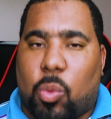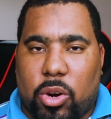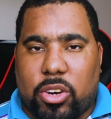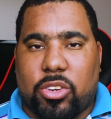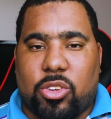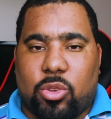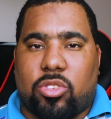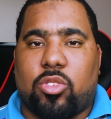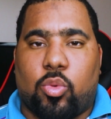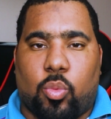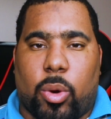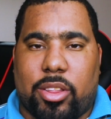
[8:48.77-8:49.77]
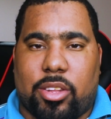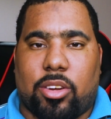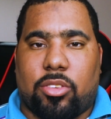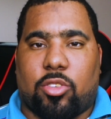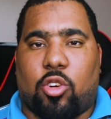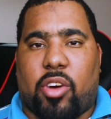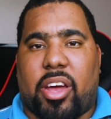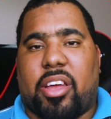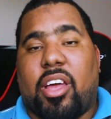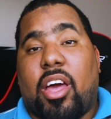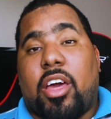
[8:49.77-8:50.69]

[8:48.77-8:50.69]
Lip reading: world uses Windows, all right?